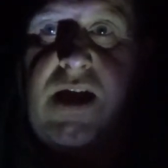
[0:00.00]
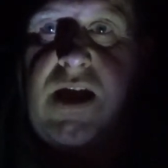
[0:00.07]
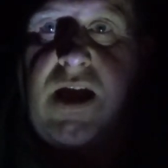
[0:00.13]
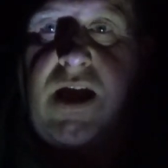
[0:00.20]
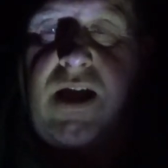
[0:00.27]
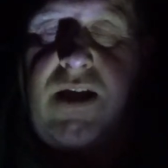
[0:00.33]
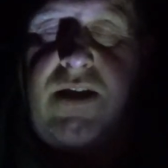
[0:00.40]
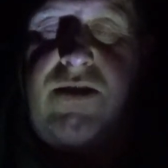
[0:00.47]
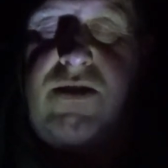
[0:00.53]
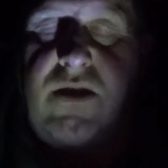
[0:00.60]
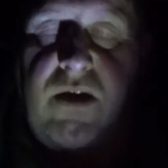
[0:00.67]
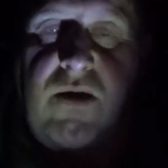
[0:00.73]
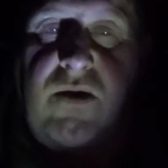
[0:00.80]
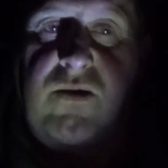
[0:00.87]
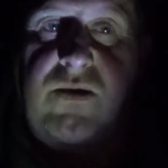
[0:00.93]
I
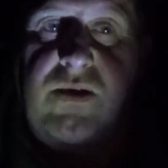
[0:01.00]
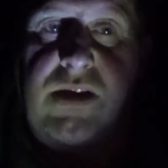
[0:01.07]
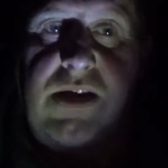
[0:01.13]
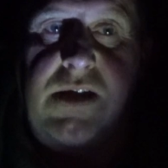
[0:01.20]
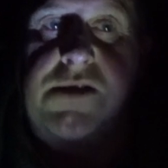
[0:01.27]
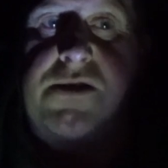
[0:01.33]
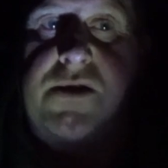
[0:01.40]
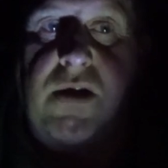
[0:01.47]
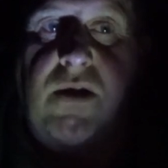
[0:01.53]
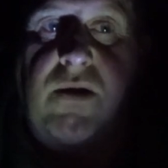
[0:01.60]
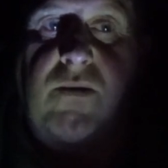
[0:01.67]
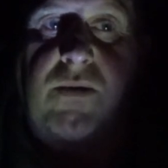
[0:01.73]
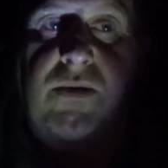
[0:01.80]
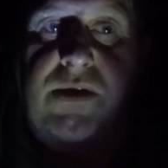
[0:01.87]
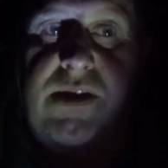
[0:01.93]
know it's not
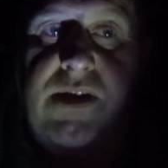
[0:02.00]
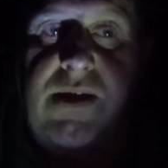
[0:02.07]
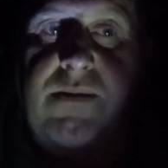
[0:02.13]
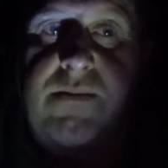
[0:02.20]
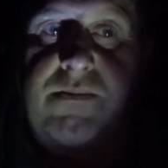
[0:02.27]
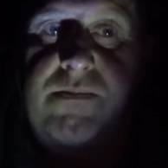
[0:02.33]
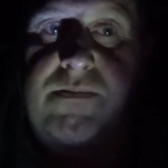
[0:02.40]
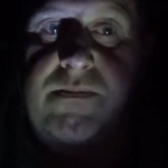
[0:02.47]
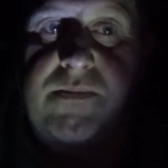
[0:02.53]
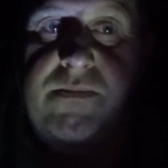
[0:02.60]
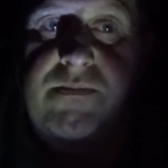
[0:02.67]
one of them